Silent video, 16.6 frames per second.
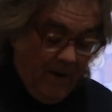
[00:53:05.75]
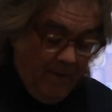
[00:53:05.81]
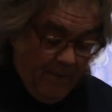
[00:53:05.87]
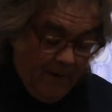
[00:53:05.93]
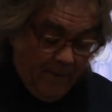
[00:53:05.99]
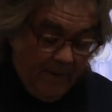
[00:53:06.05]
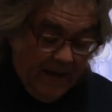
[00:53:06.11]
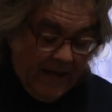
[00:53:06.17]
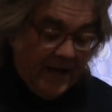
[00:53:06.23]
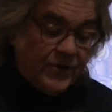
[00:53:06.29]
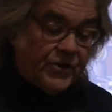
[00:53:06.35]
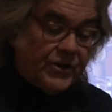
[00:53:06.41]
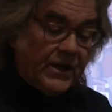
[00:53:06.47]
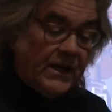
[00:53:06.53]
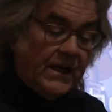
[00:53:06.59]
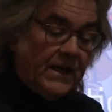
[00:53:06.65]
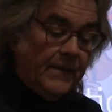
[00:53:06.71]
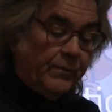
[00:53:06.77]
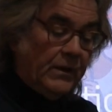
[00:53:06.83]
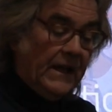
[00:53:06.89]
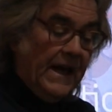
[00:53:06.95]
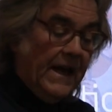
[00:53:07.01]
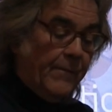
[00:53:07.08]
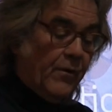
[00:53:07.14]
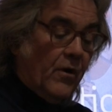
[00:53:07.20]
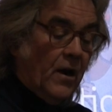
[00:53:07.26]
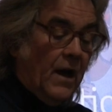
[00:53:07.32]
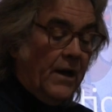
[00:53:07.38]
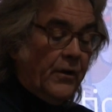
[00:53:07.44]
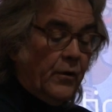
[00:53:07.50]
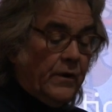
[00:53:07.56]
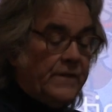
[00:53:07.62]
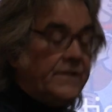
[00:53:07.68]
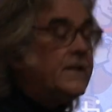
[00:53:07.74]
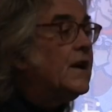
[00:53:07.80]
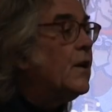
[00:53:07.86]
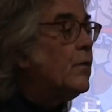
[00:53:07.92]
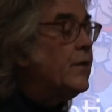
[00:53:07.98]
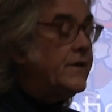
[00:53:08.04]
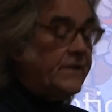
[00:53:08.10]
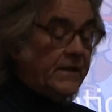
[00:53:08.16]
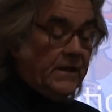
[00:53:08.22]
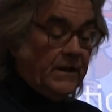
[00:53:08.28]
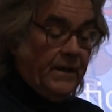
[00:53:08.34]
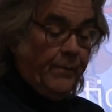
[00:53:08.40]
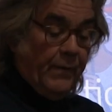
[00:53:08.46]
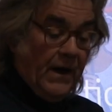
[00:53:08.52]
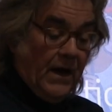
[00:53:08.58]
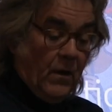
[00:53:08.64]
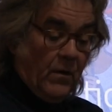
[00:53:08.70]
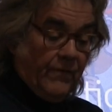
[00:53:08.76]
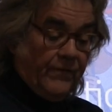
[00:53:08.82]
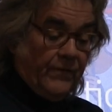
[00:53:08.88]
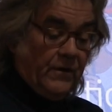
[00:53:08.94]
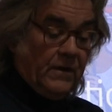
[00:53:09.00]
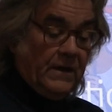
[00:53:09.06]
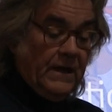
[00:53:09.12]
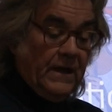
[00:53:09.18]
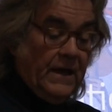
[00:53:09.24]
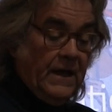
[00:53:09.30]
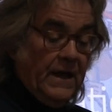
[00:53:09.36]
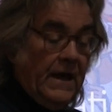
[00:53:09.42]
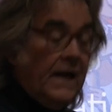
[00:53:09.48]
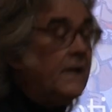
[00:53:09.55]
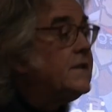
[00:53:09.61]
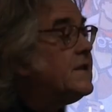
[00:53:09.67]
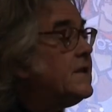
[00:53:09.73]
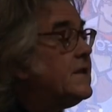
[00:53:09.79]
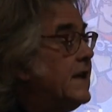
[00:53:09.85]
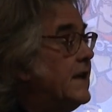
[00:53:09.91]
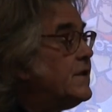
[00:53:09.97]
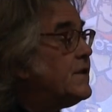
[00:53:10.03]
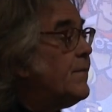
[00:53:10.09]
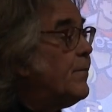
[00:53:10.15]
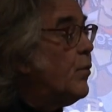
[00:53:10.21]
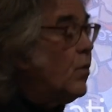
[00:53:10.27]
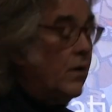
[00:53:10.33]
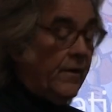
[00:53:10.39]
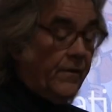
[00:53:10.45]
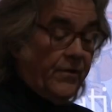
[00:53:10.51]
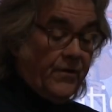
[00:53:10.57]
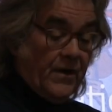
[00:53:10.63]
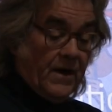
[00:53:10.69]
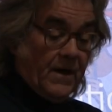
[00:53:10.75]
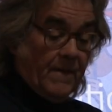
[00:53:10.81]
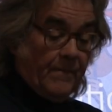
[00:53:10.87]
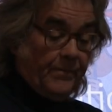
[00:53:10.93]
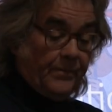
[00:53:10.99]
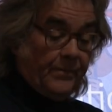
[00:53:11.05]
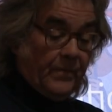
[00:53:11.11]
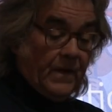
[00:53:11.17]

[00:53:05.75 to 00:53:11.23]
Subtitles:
but managed to keep labor under its increasingly powerful and state-supported thumb.